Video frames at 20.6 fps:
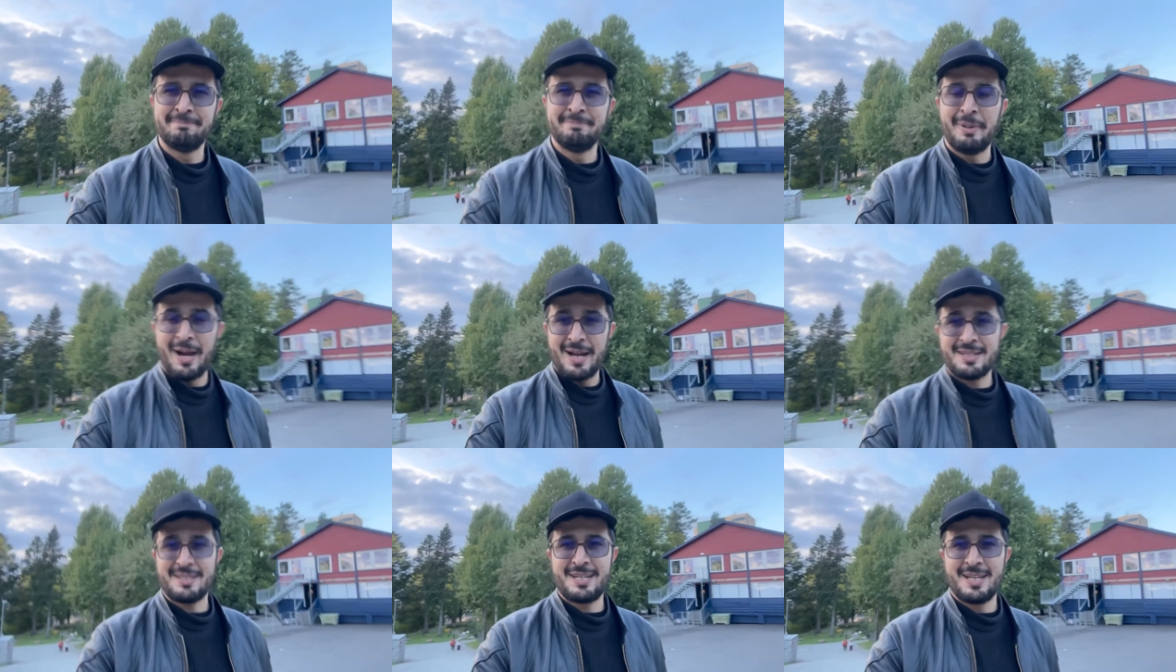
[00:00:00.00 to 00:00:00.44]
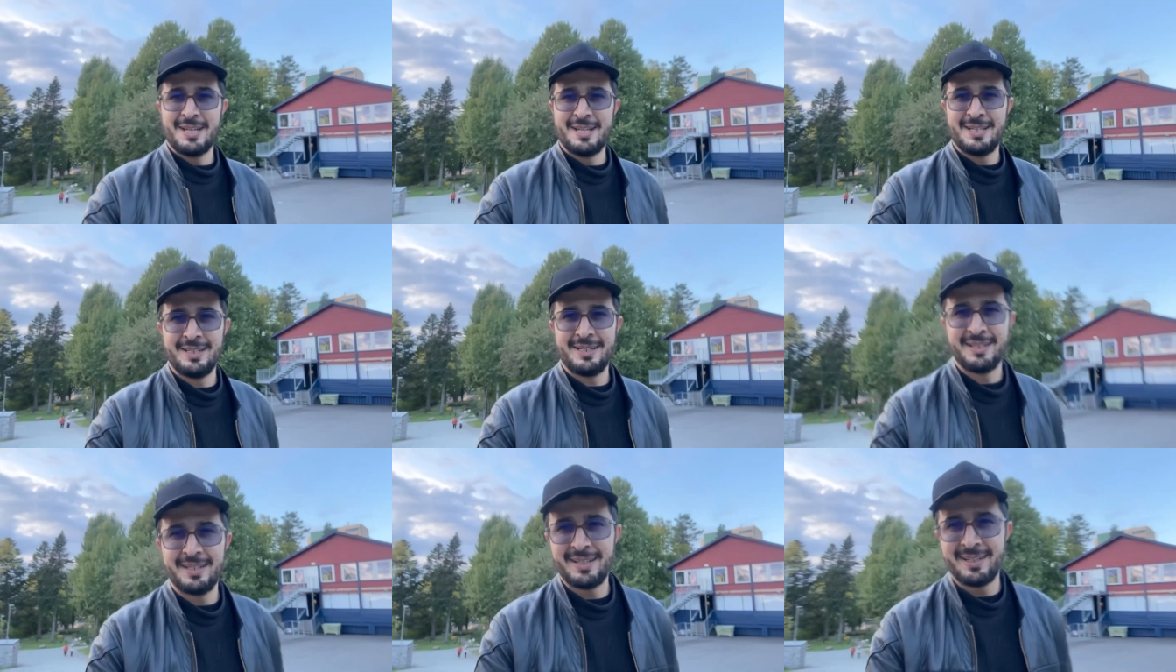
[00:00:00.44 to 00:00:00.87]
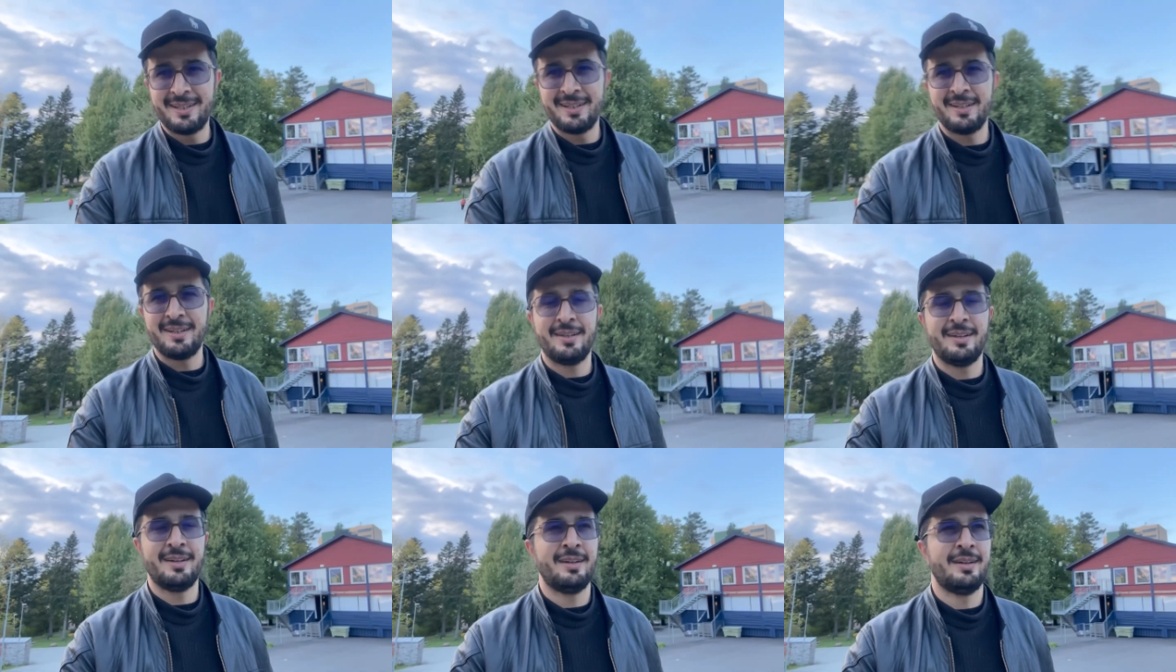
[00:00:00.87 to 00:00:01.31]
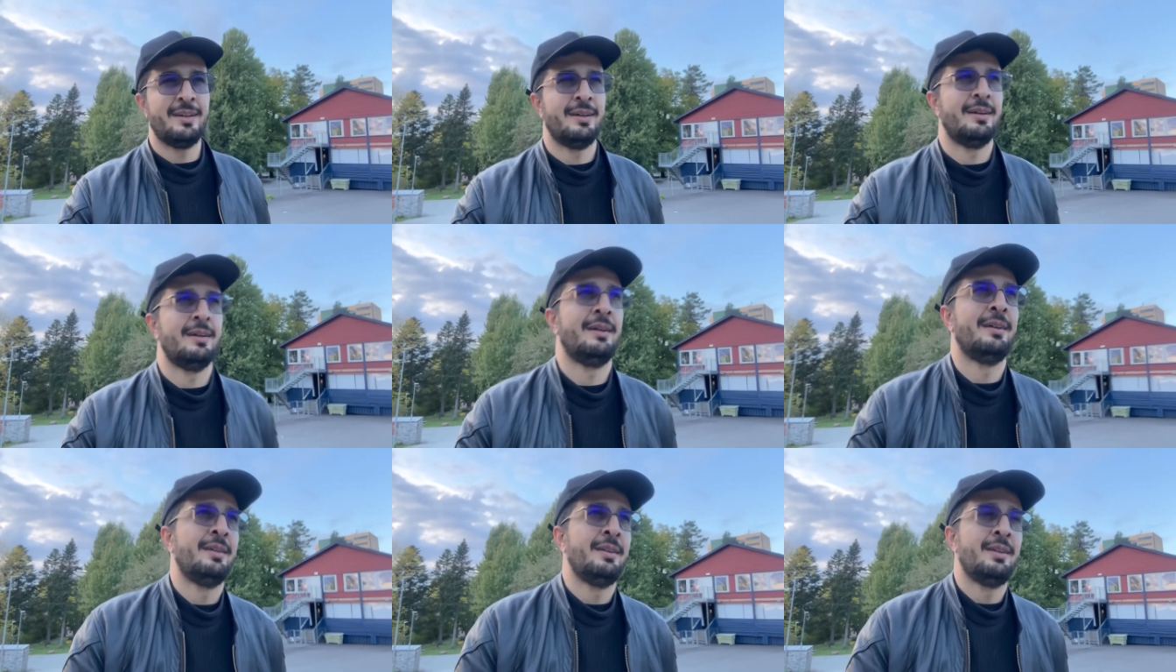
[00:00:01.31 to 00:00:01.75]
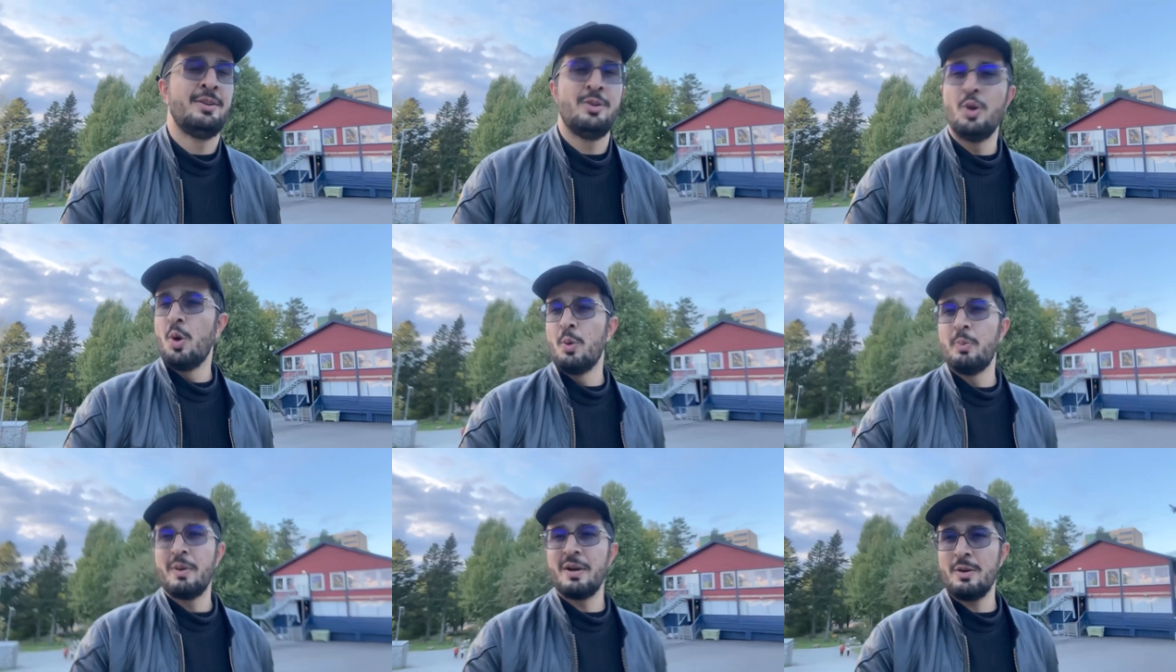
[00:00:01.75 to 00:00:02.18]
But
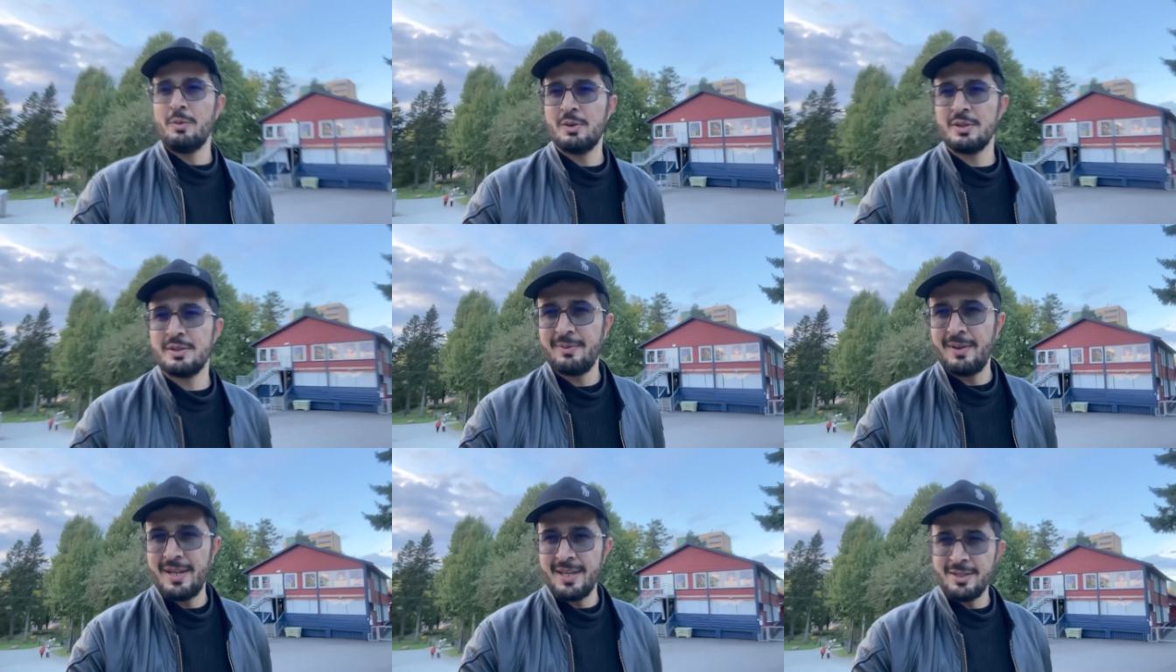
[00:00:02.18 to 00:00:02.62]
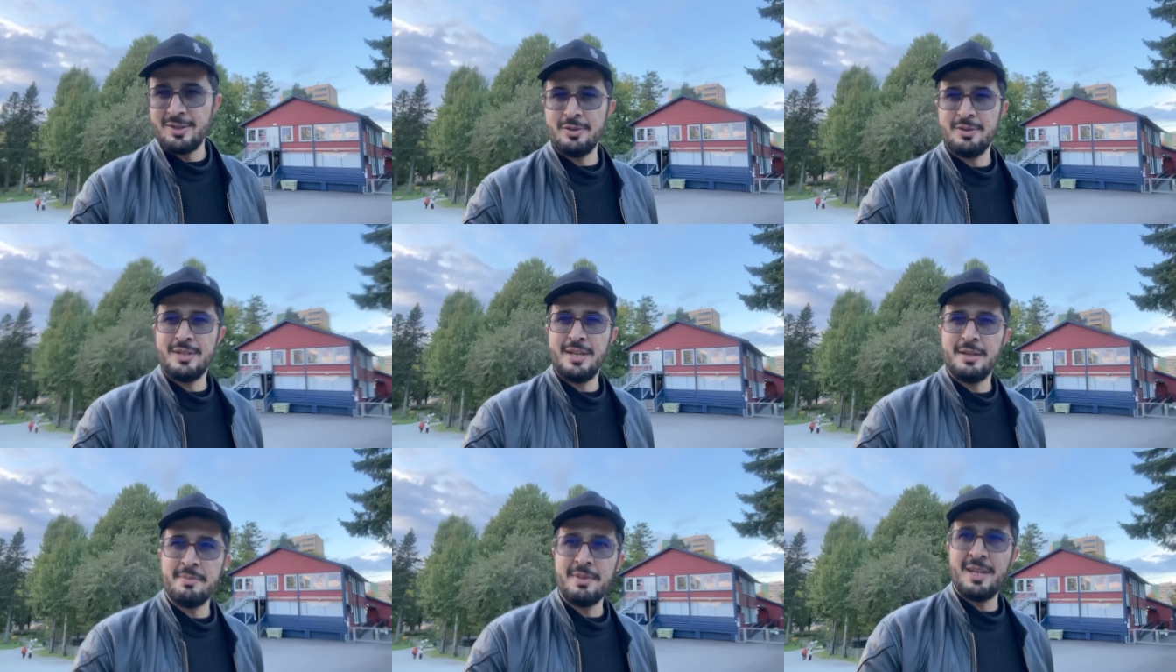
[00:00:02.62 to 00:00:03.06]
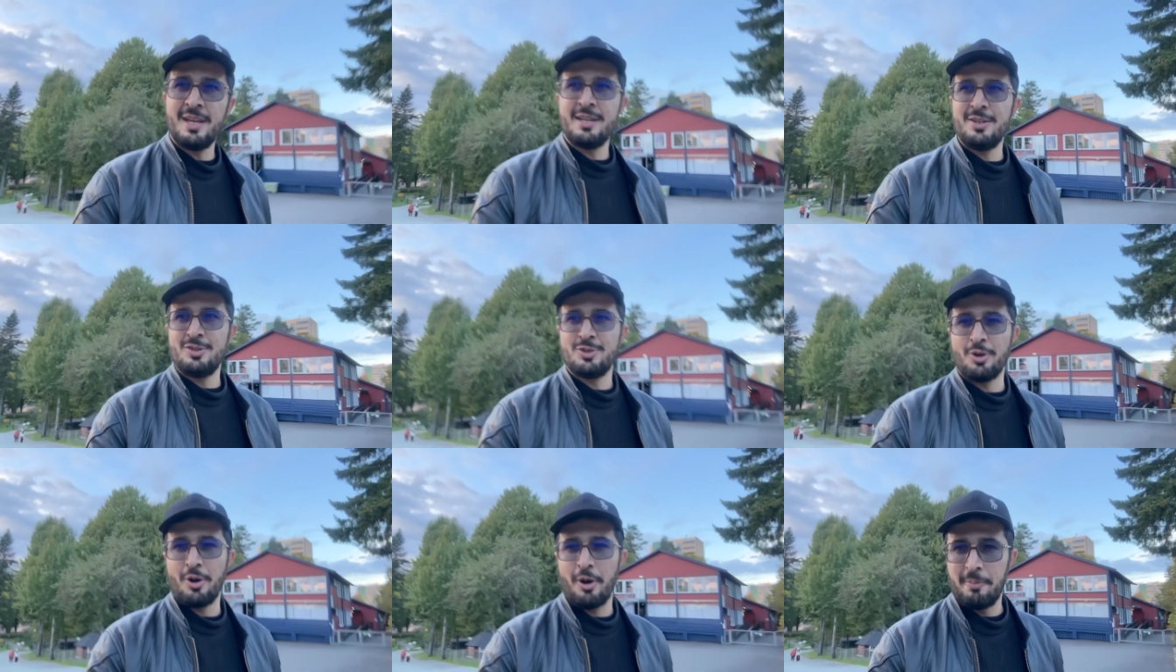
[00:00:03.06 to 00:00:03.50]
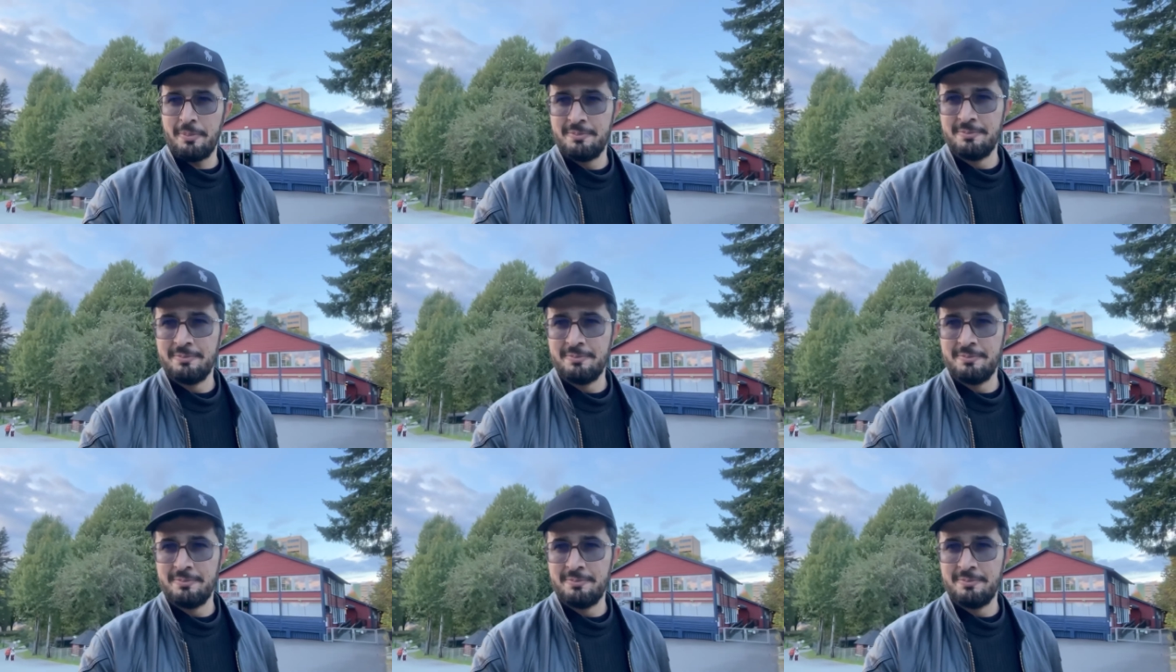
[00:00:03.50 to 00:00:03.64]
nobody was willing to give me any job.